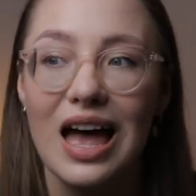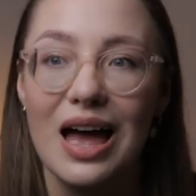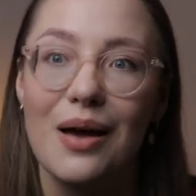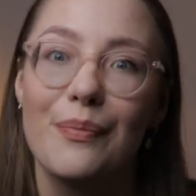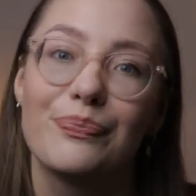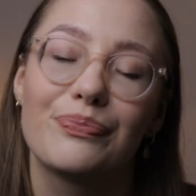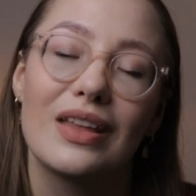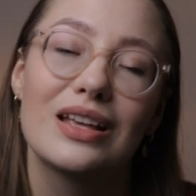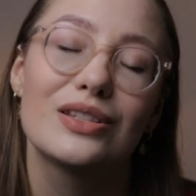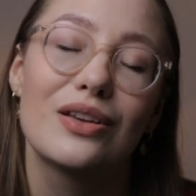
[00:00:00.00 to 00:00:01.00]
Um,
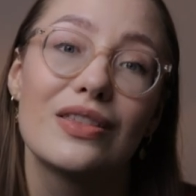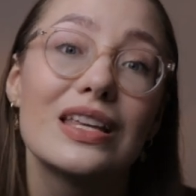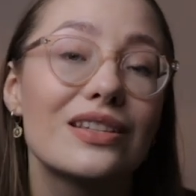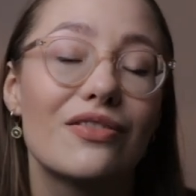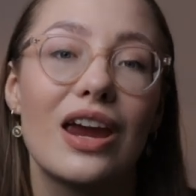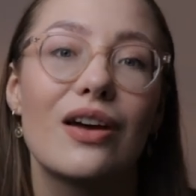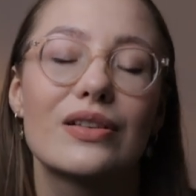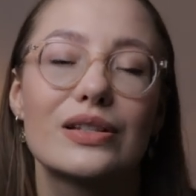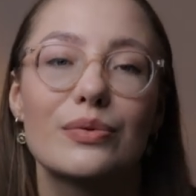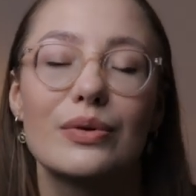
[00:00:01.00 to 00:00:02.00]
so this
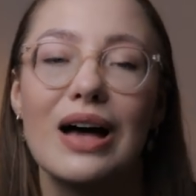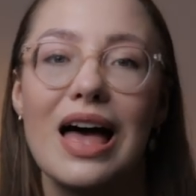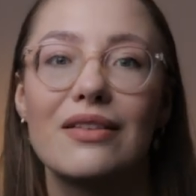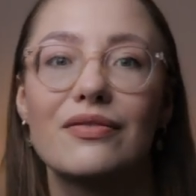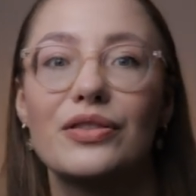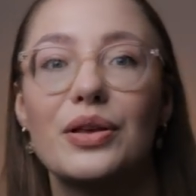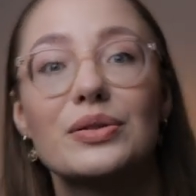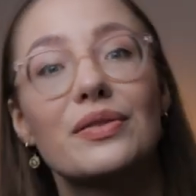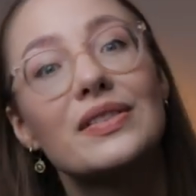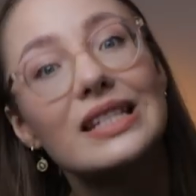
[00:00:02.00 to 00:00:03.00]
fragrance will have
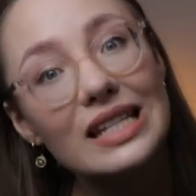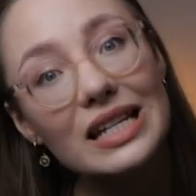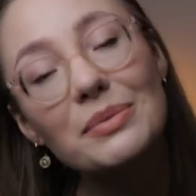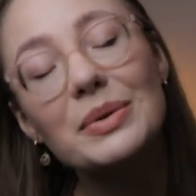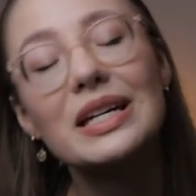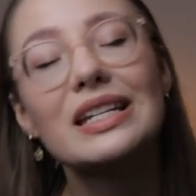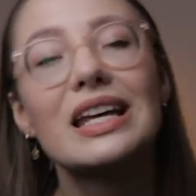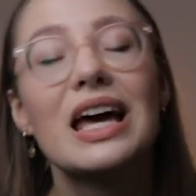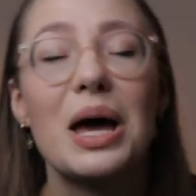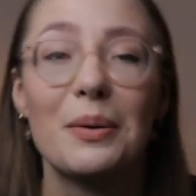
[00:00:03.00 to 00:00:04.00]
notes of
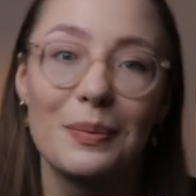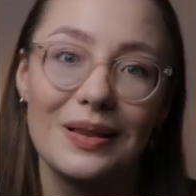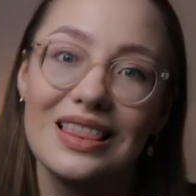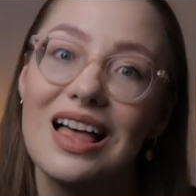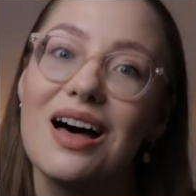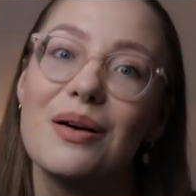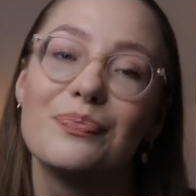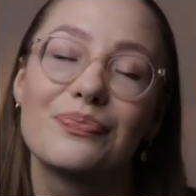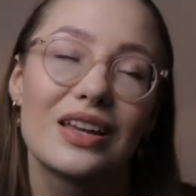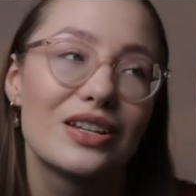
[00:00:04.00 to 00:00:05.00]
cinnamon,
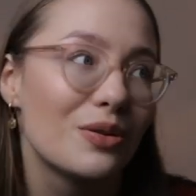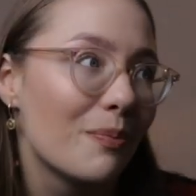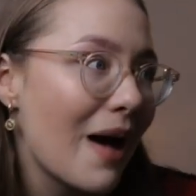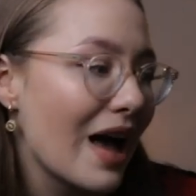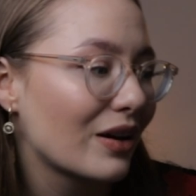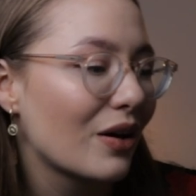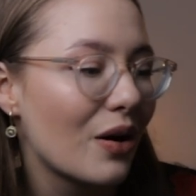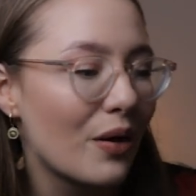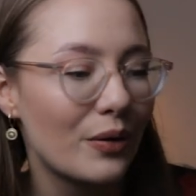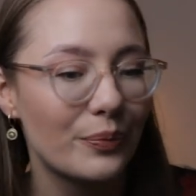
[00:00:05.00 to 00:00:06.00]
plum,
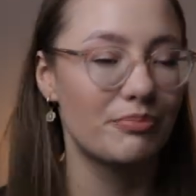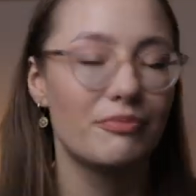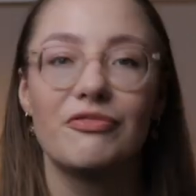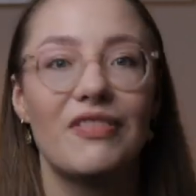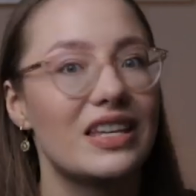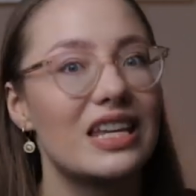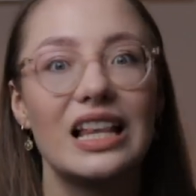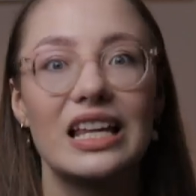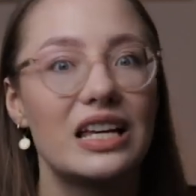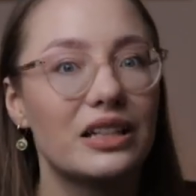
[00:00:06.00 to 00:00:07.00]
tobacco,
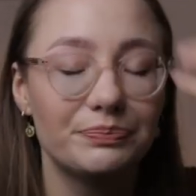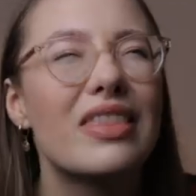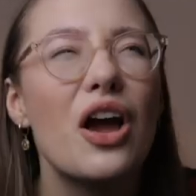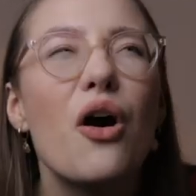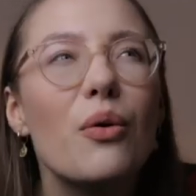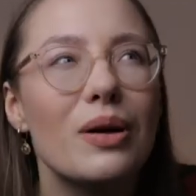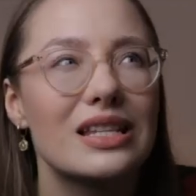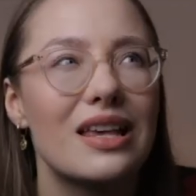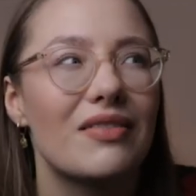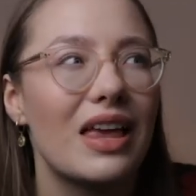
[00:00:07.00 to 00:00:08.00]
vanilla. They
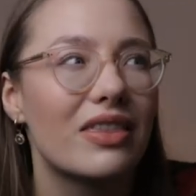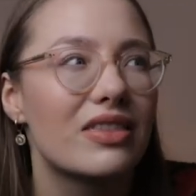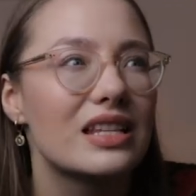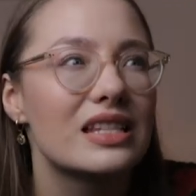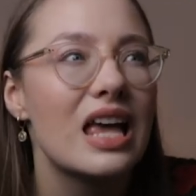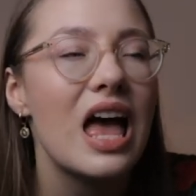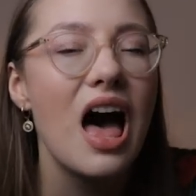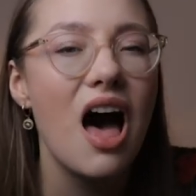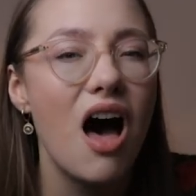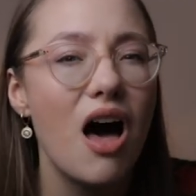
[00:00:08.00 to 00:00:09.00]
always have like this
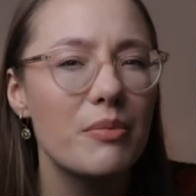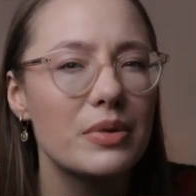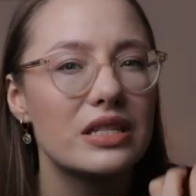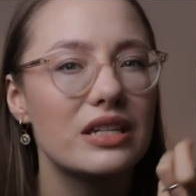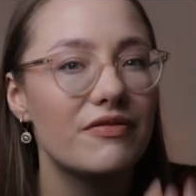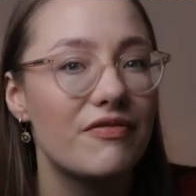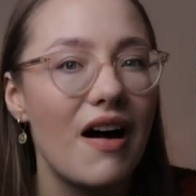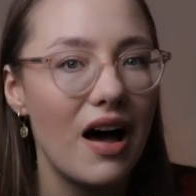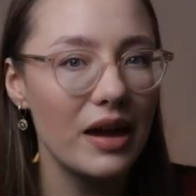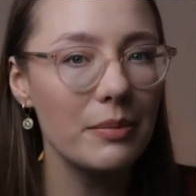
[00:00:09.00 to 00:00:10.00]
almondy
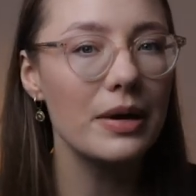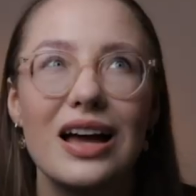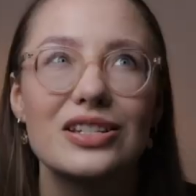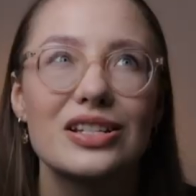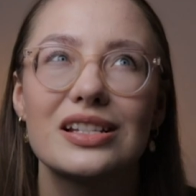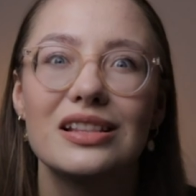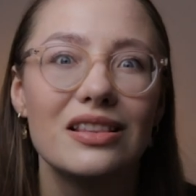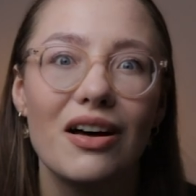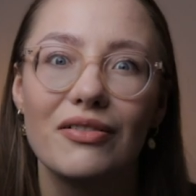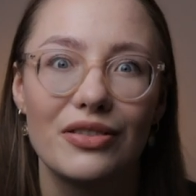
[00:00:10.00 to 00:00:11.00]
vibe. I just
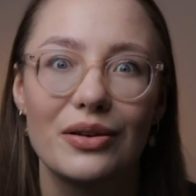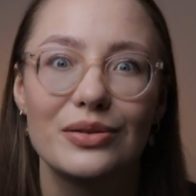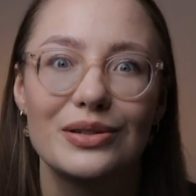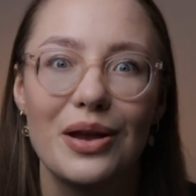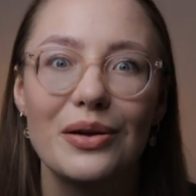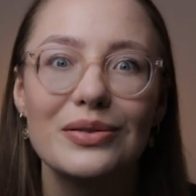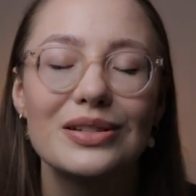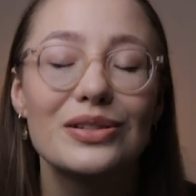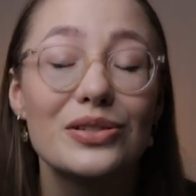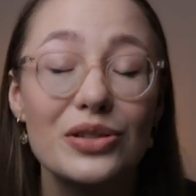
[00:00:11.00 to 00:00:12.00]
love those
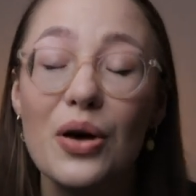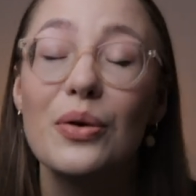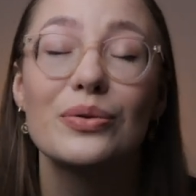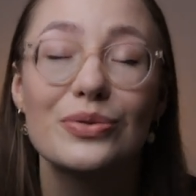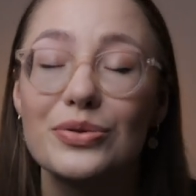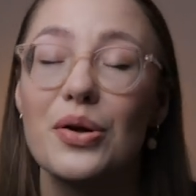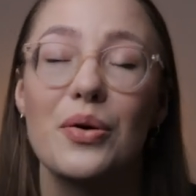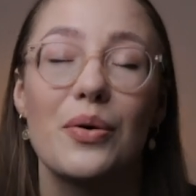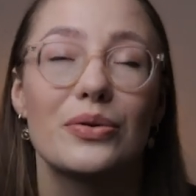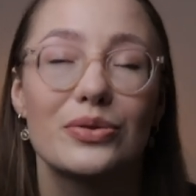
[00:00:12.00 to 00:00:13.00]
notes so,
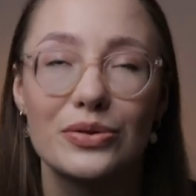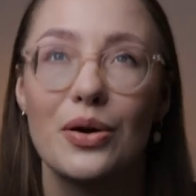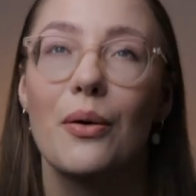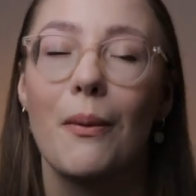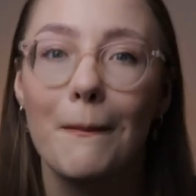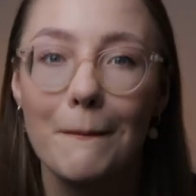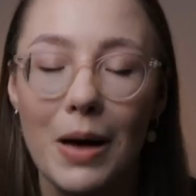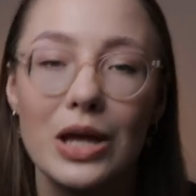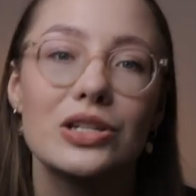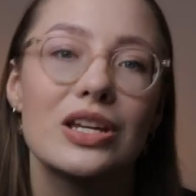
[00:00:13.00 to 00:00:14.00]
so, so
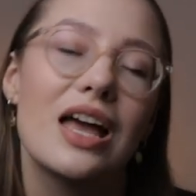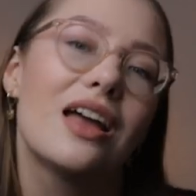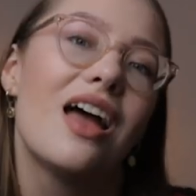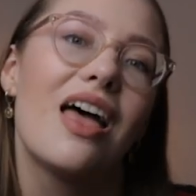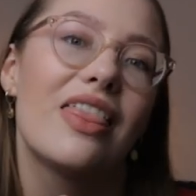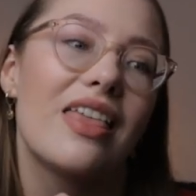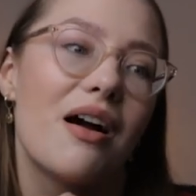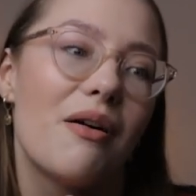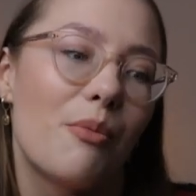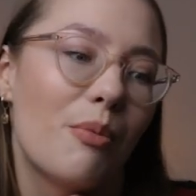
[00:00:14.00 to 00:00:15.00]
much. They
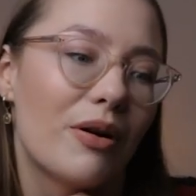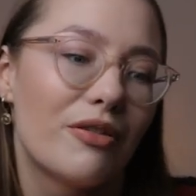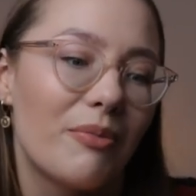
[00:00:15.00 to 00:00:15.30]
are one